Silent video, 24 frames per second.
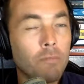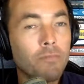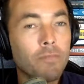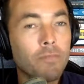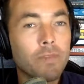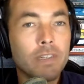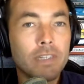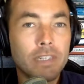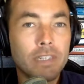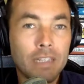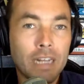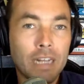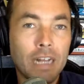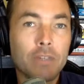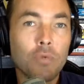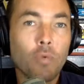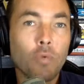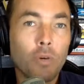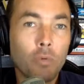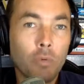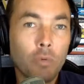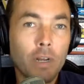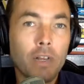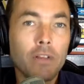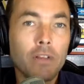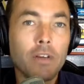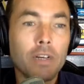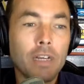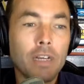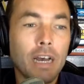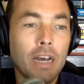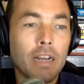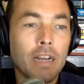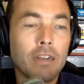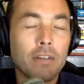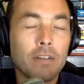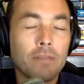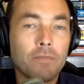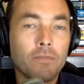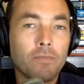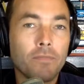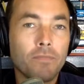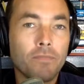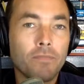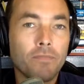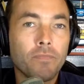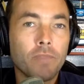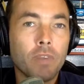See, that's one way to look at it.
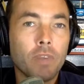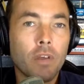Mm-hmm.